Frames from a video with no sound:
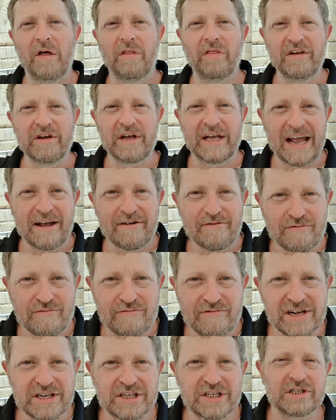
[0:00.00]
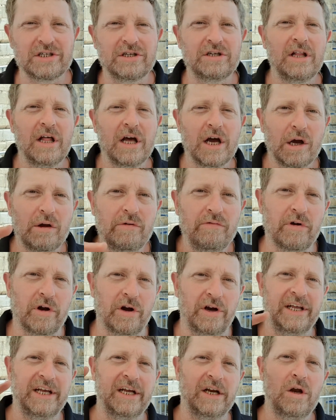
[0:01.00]
the original
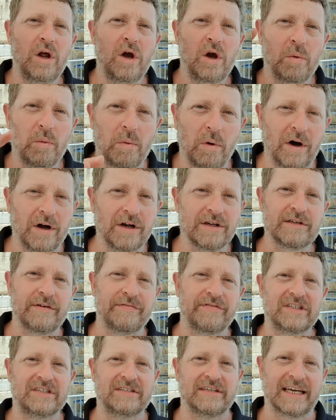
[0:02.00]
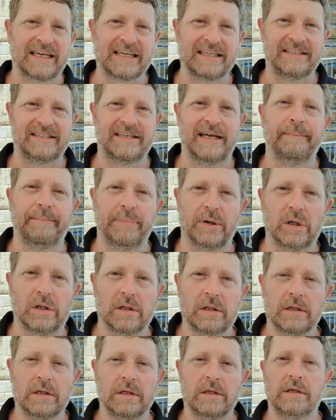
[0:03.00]
Herodian walls of the Second Temple.
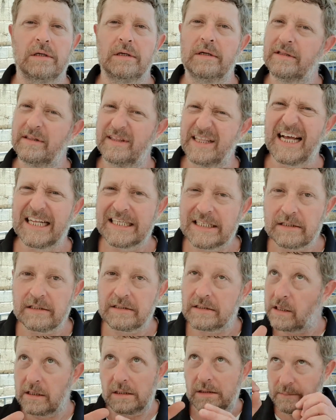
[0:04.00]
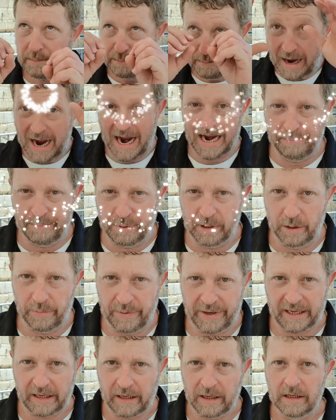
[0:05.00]
That's
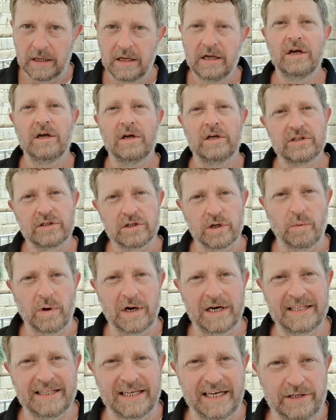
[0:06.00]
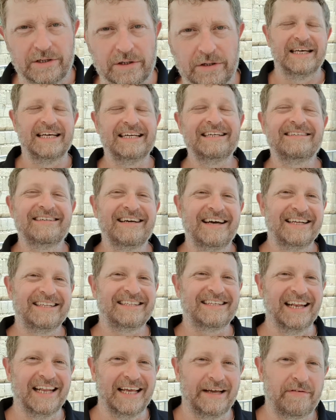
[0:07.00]
mind-blowing. So what did they do? They decided
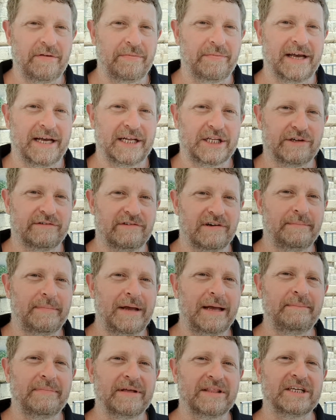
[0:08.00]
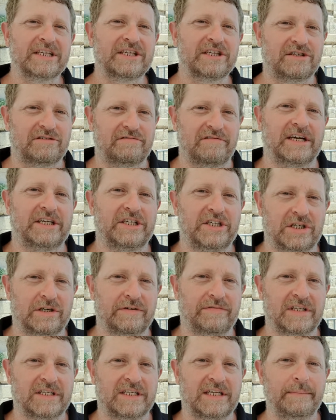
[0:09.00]
to leave them there to remember the destruction
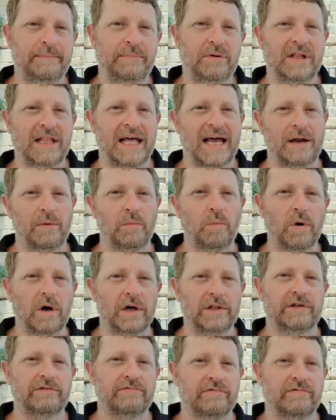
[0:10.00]
of the temple and what the